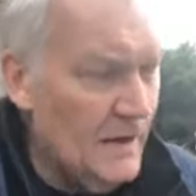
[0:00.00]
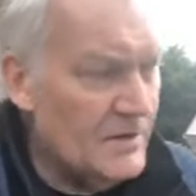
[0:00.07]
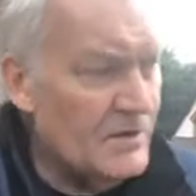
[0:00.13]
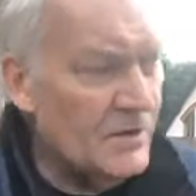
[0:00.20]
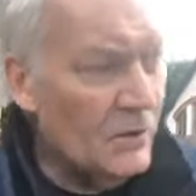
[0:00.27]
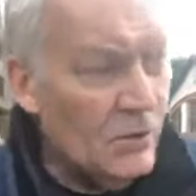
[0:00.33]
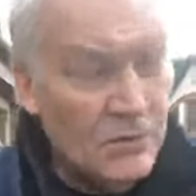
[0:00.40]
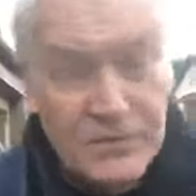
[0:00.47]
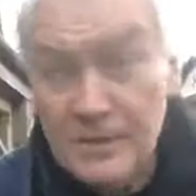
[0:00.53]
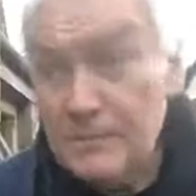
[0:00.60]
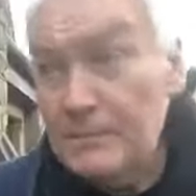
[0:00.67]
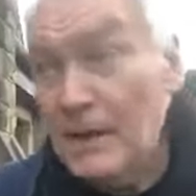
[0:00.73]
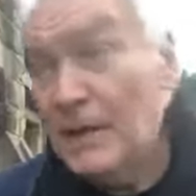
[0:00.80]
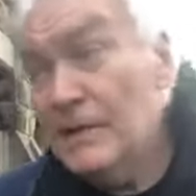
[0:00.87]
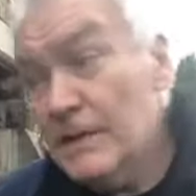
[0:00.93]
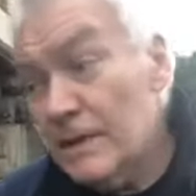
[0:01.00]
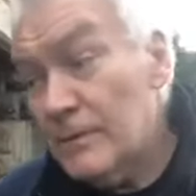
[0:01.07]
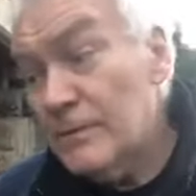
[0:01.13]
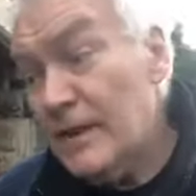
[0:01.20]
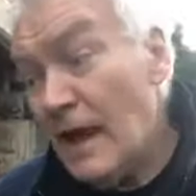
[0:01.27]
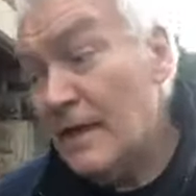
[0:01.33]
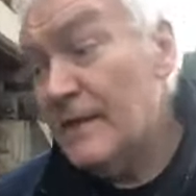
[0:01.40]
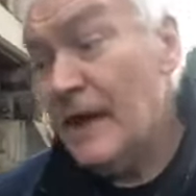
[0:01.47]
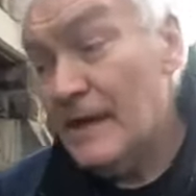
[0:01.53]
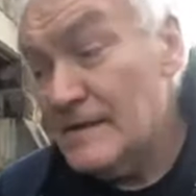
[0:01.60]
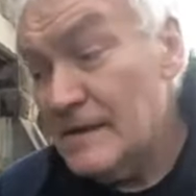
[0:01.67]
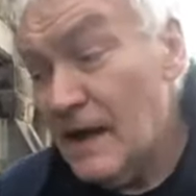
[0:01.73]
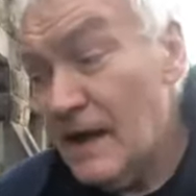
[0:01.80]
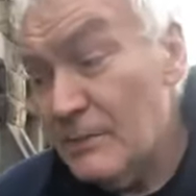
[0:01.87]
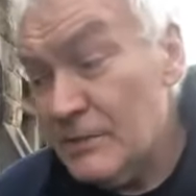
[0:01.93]
So the building that
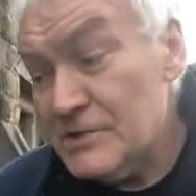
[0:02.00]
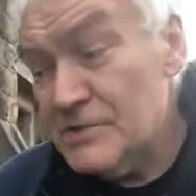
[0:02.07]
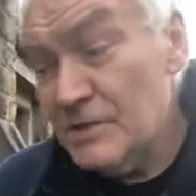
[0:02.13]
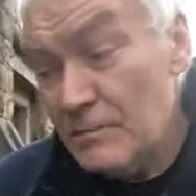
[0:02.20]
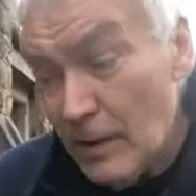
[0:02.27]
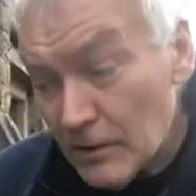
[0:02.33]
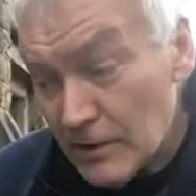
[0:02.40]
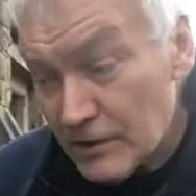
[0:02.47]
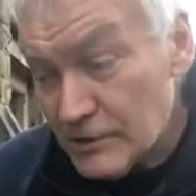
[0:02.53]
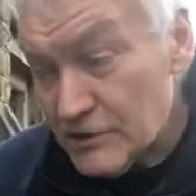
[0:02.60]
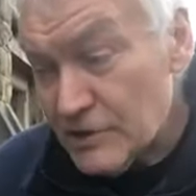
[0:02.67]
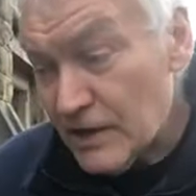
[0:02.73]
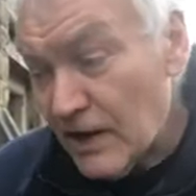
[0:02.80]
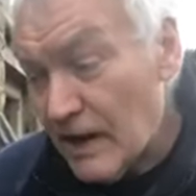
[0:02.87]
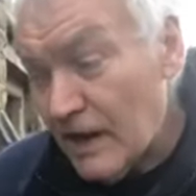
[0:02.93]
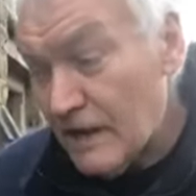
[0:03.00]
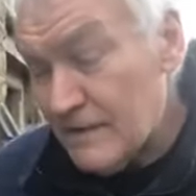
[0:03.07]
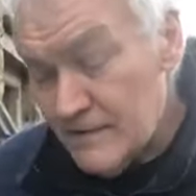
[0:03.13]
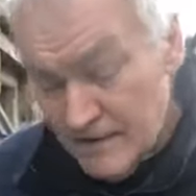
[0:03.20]
time was demolished, and